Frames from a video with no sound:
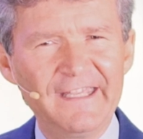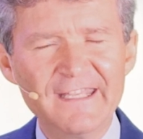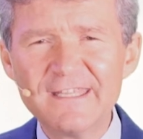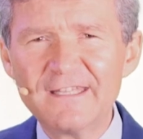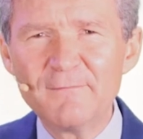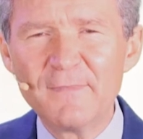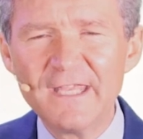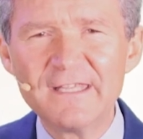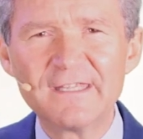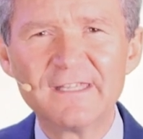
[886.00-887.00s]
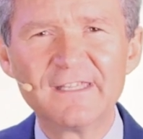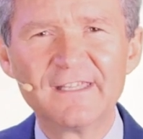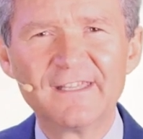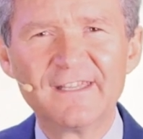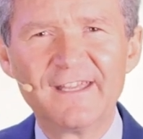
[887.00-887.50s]
Isn't it amazing
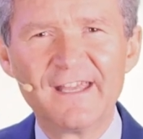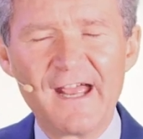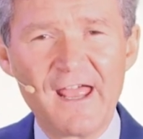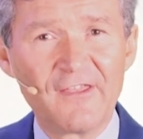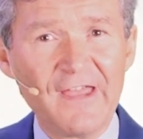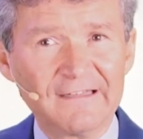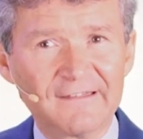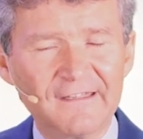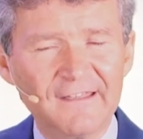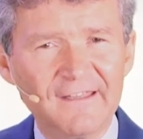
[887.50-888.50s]
that